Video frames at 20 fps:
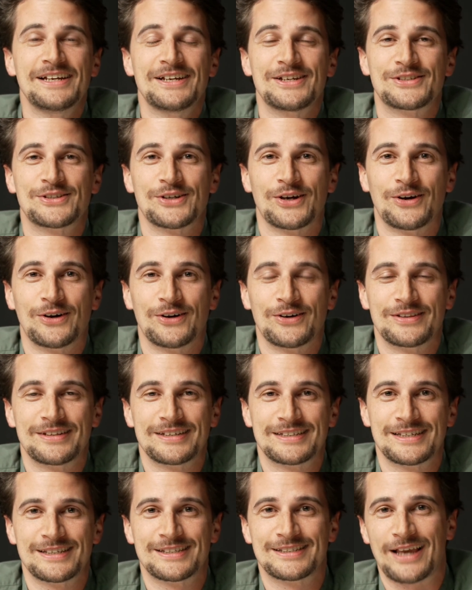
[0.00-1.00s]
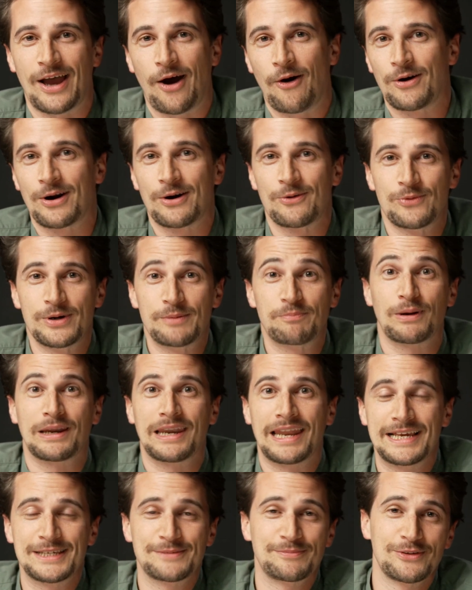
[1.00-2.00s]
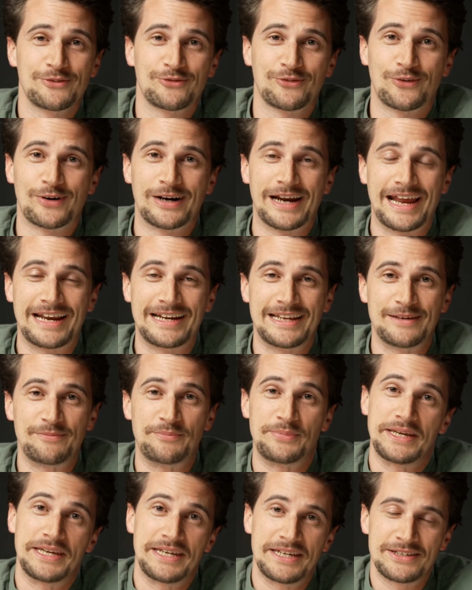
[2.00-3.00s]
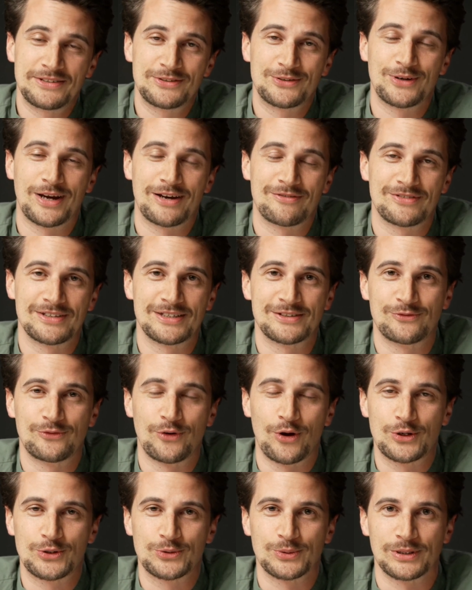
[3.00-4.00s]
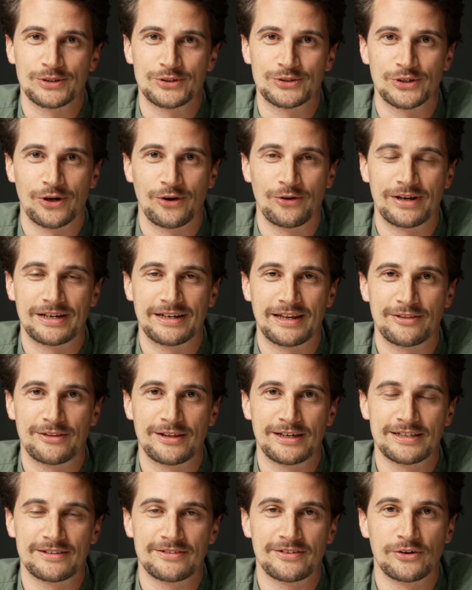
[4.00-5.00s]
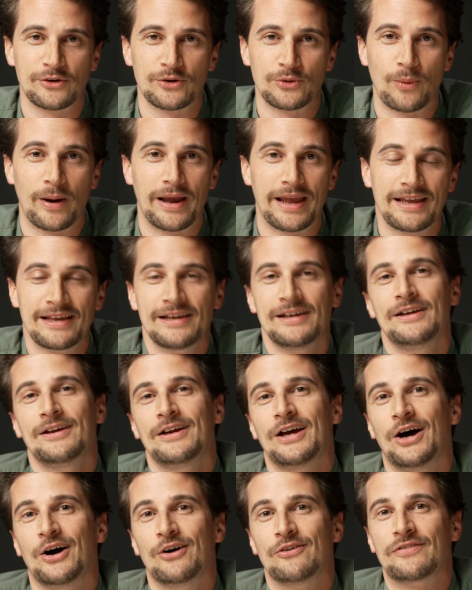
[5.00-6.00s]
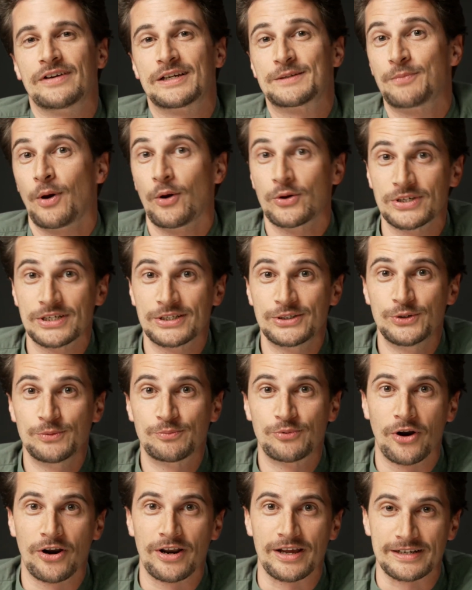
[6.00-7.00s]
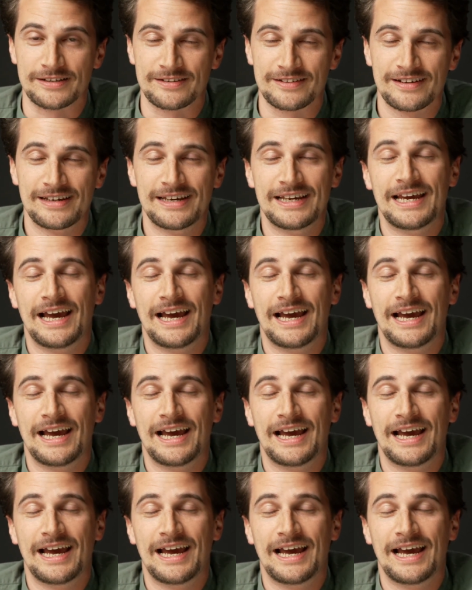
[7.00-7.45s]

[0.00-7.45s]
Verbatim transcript: So this is our replacement for NAB to have this virtual show, and I think it's a good way of exposing new products.